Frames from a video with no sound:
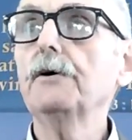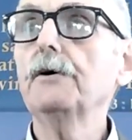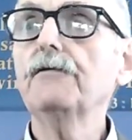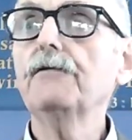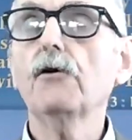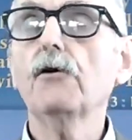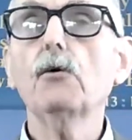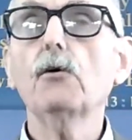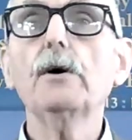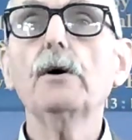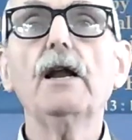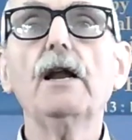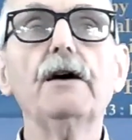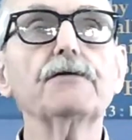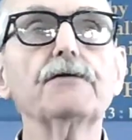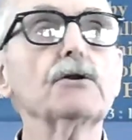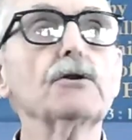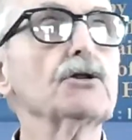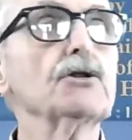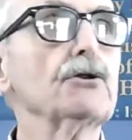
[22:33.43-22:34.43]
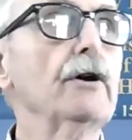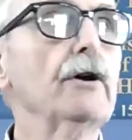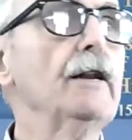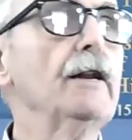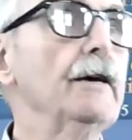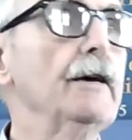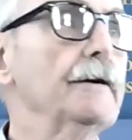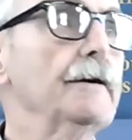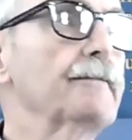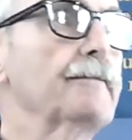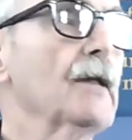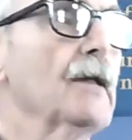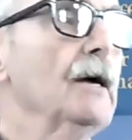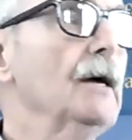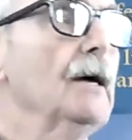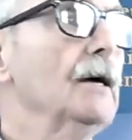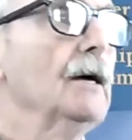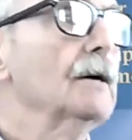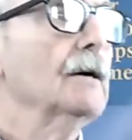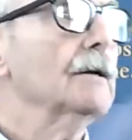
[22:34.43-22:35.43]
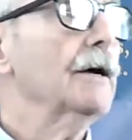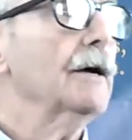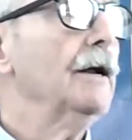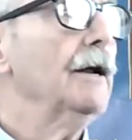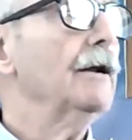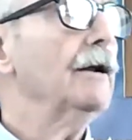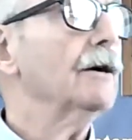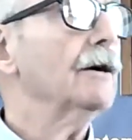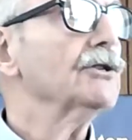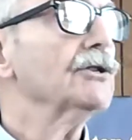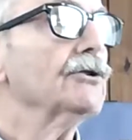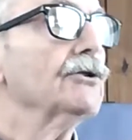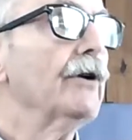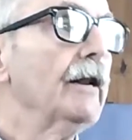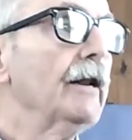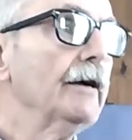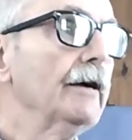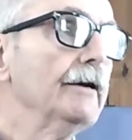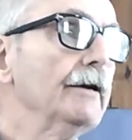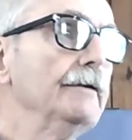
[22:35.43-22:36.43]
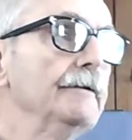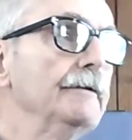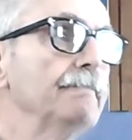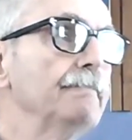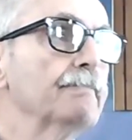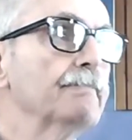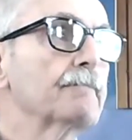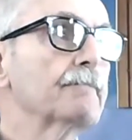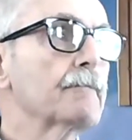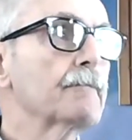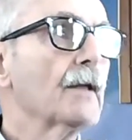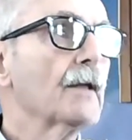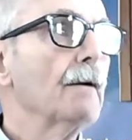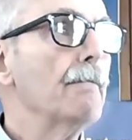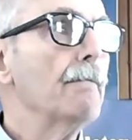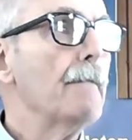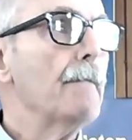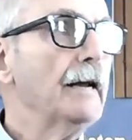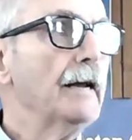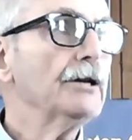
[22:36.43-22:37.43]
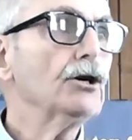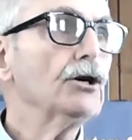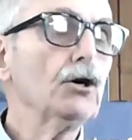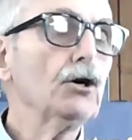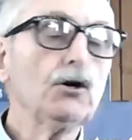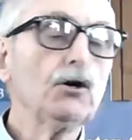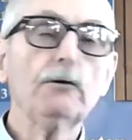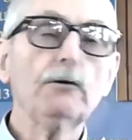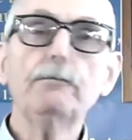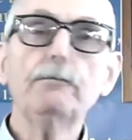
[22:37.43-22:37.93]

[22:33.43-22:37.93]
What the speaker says: before we left Australia that an Australian medical